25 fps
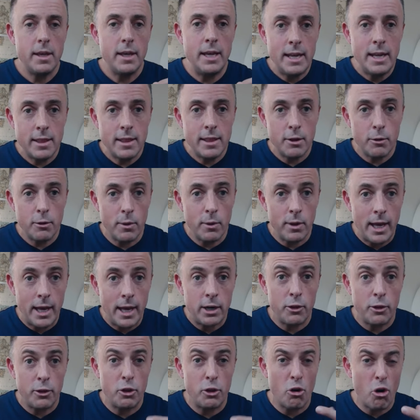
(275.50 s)
Any that
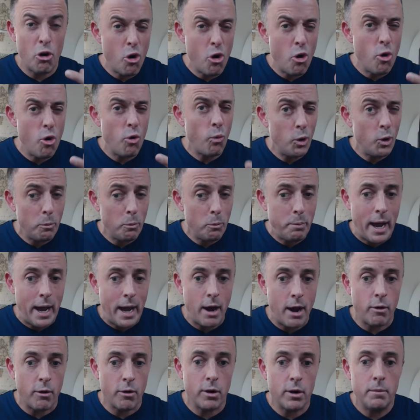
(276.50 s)
relied on their own
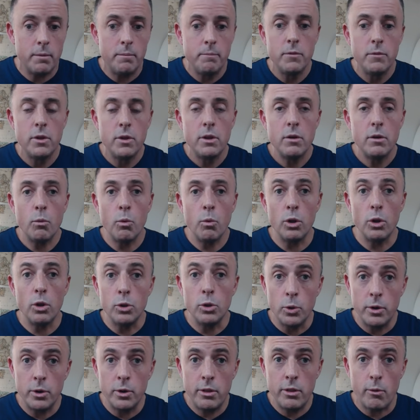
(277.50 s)
willpower were
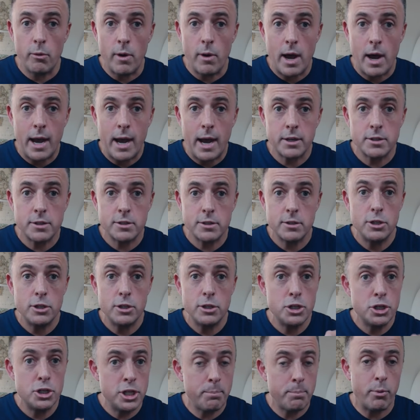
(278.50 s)
lured in the rocks,
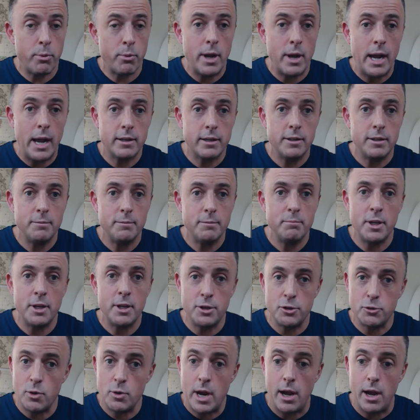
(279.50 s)
shipwrecked,
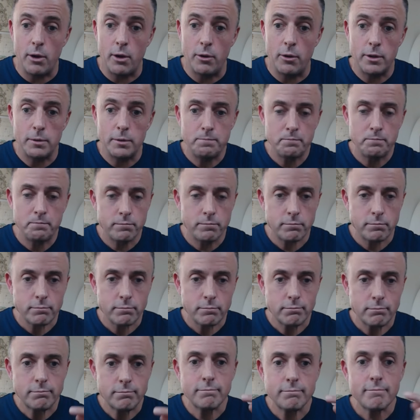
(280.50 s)
and drowned.
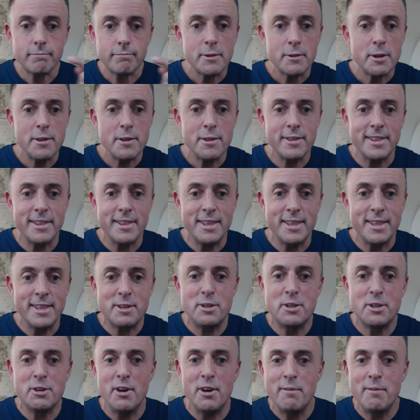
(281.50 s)
This
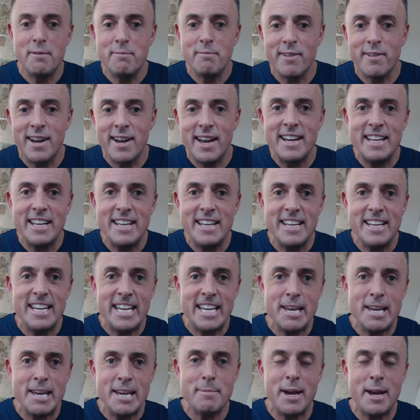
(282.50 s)
is your unread
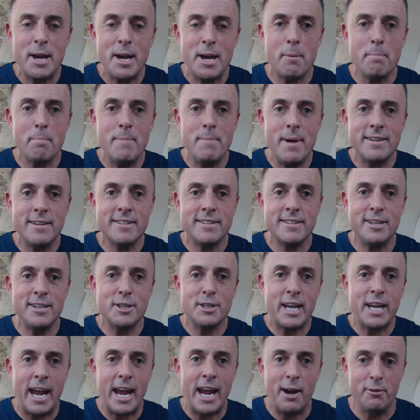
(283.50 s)
email
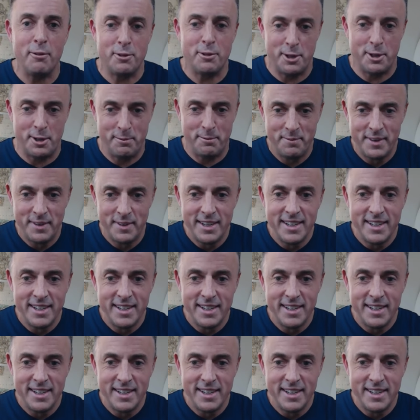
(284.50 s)
message counter.